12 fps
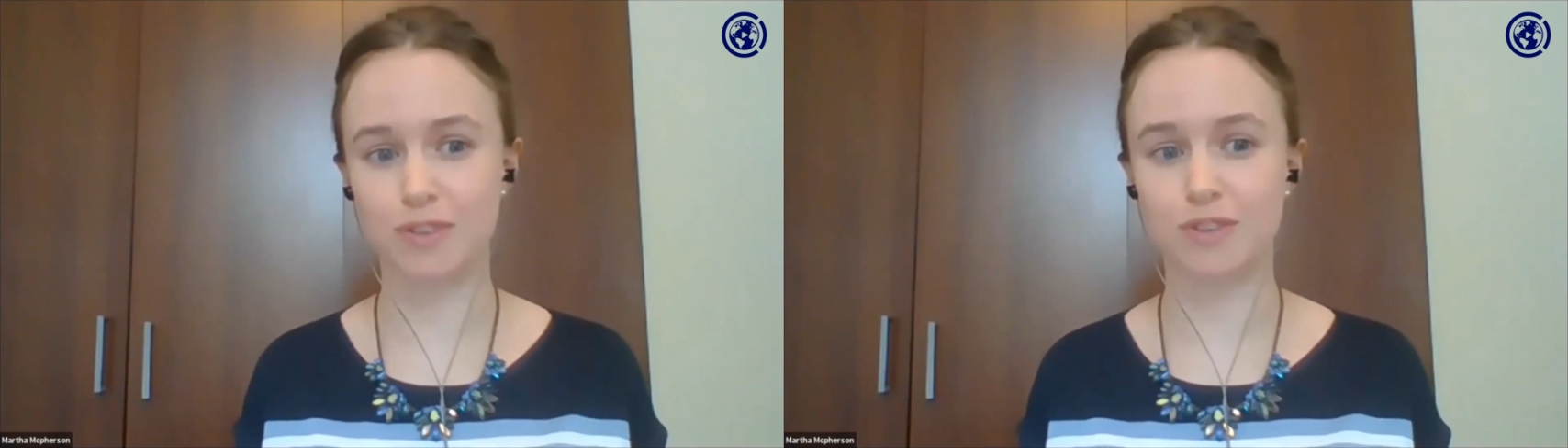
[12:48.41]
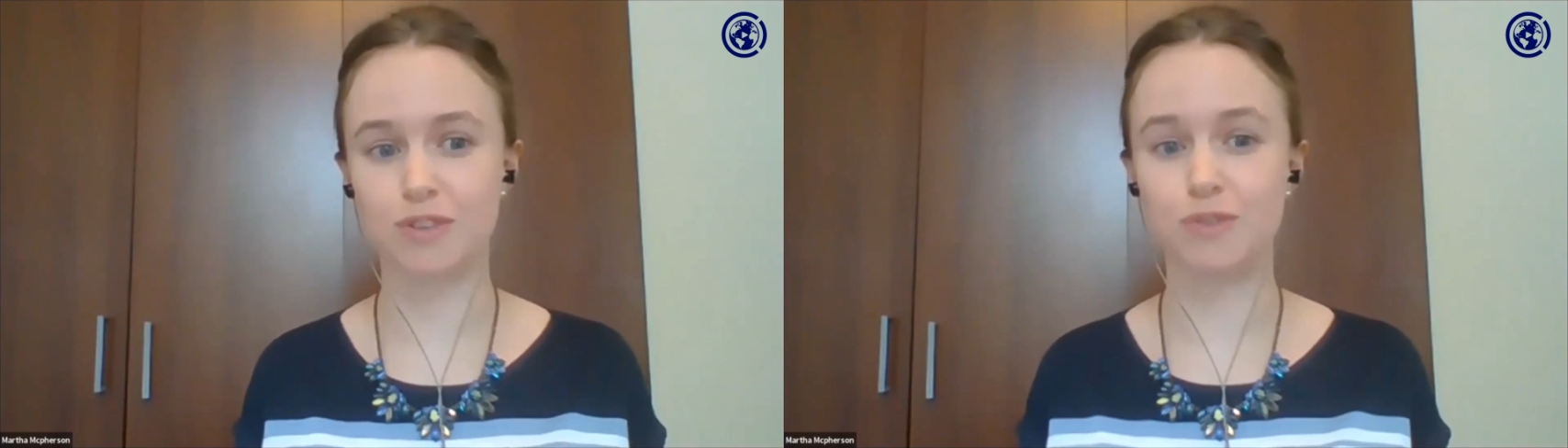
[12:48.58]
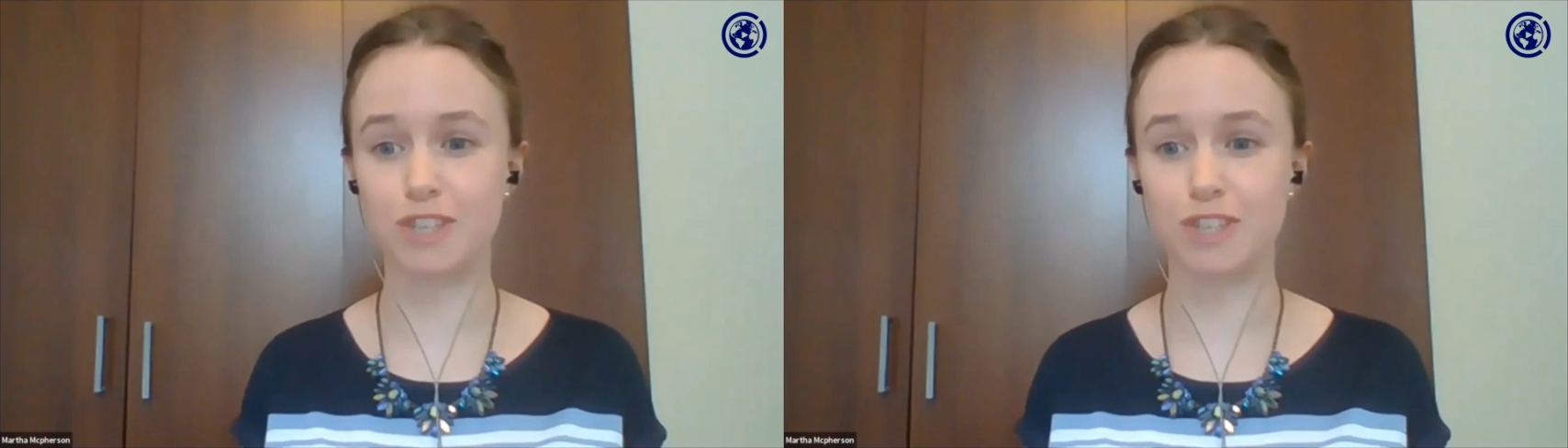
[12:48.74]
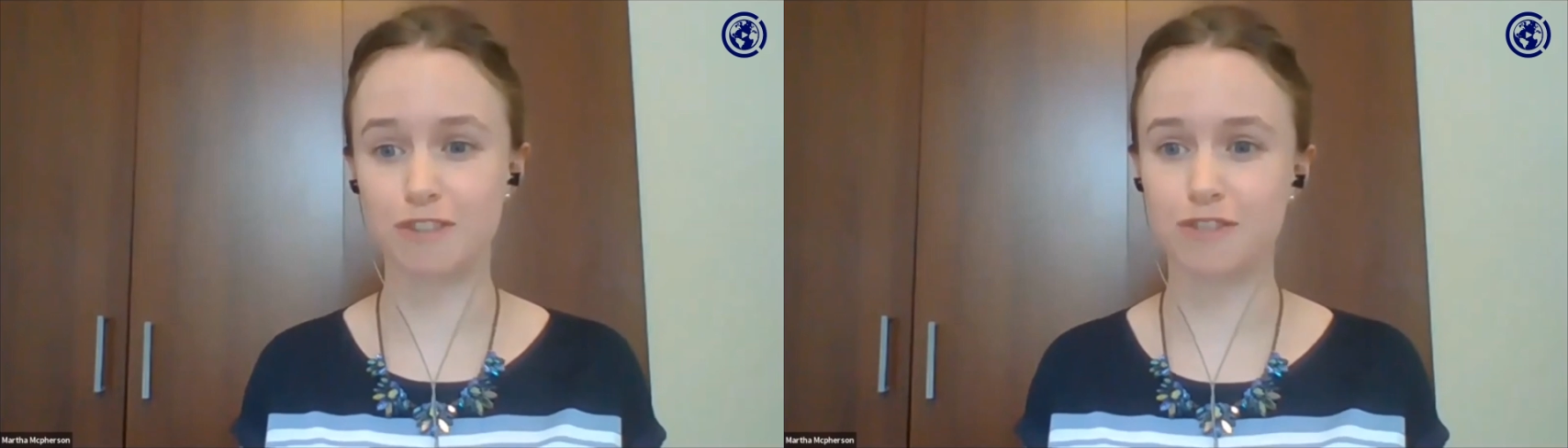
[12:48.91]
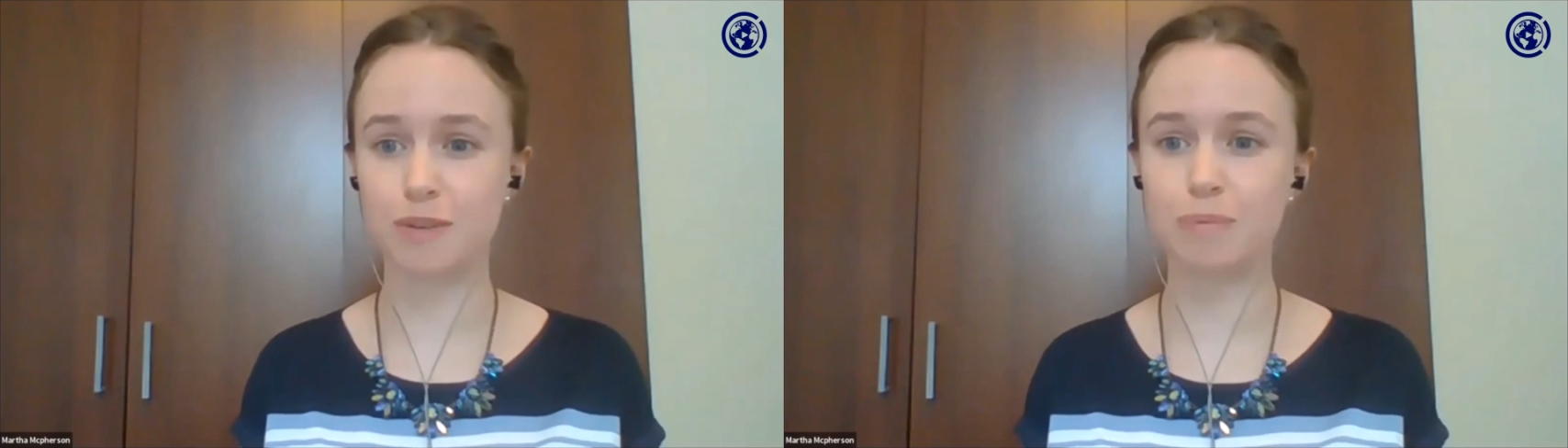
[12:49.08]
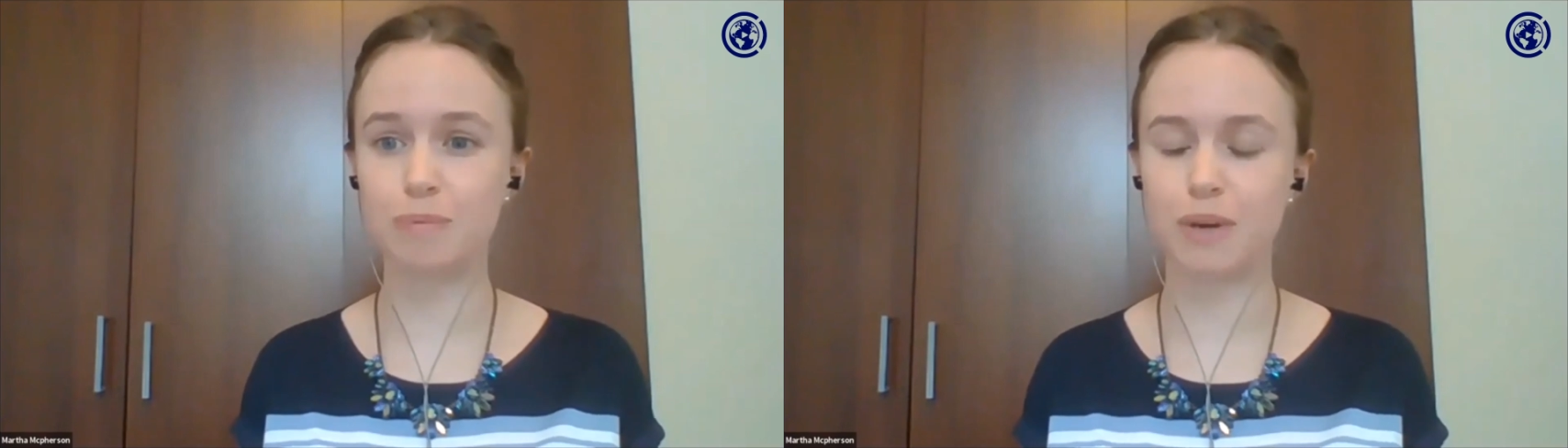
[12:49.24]
two
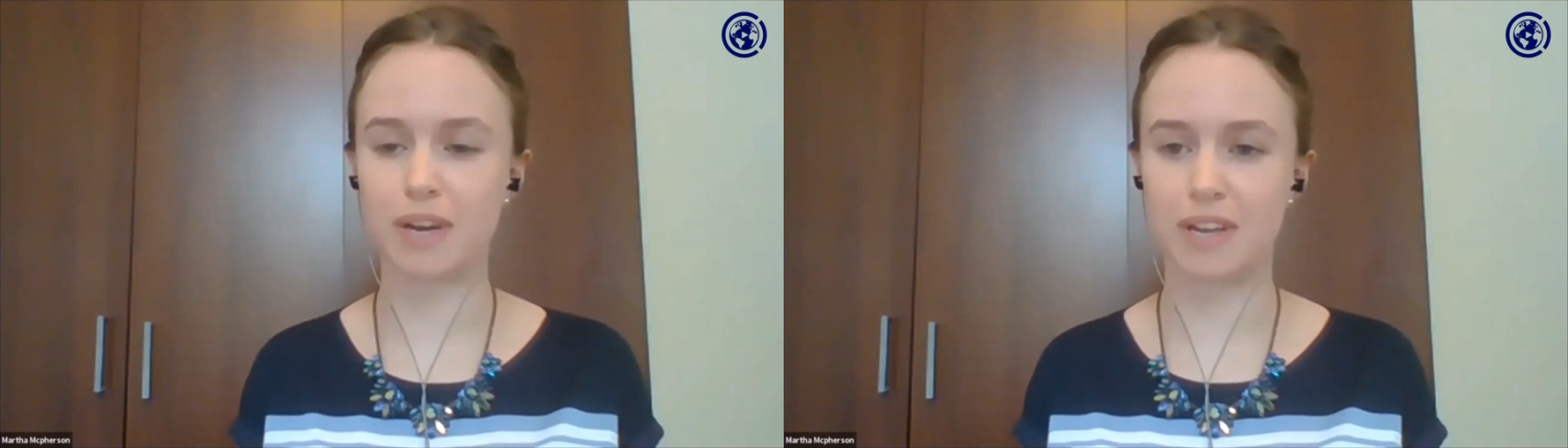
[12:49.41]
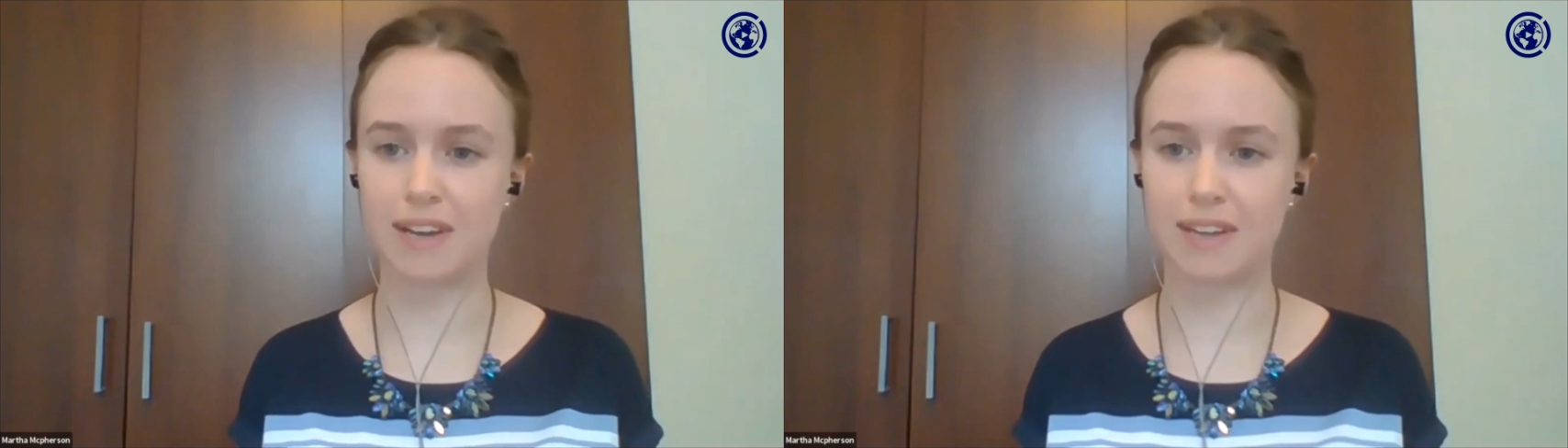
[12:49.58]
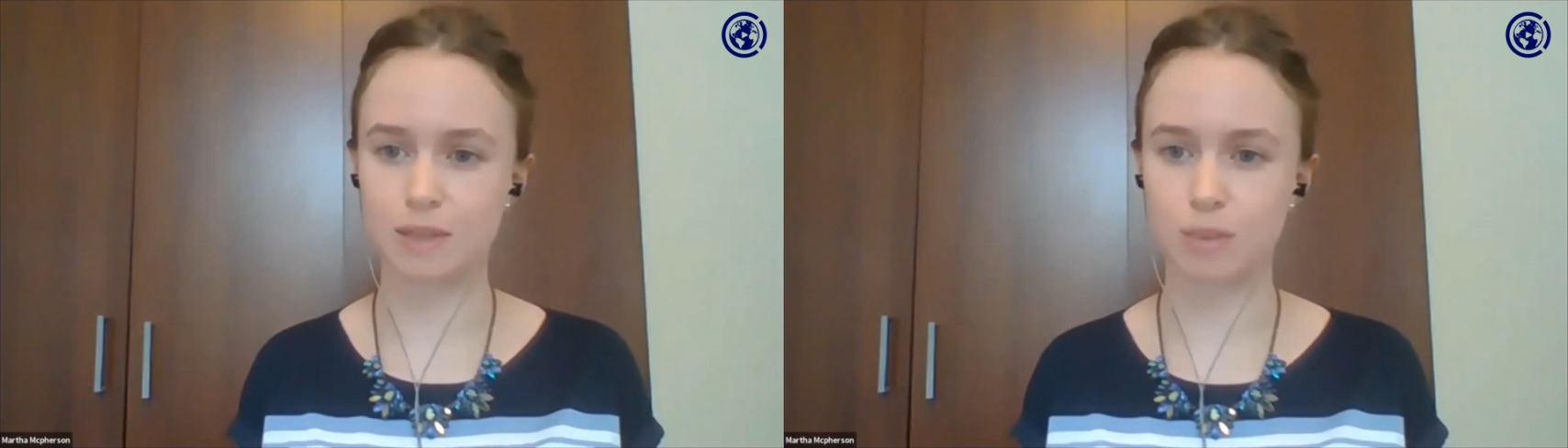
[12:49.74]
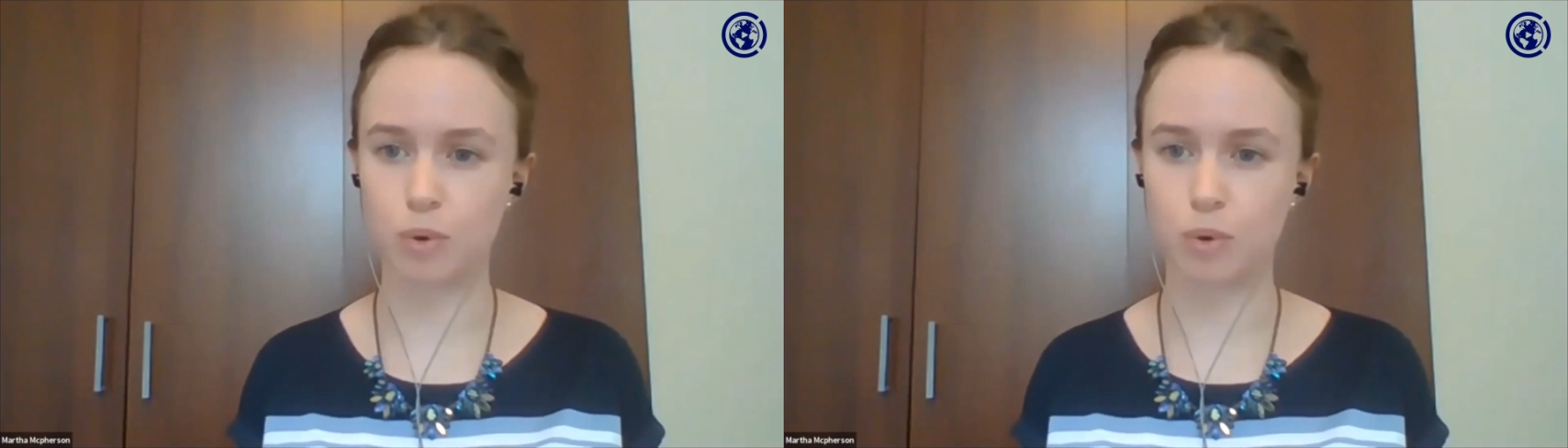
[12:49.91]
different but connected